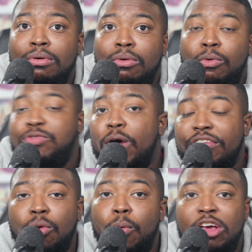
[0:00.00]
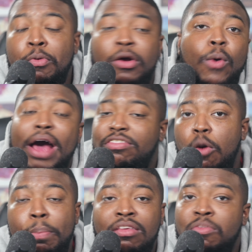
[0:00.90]
with Russell Westbrook who has no
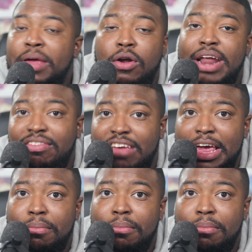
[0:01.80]
business being on that team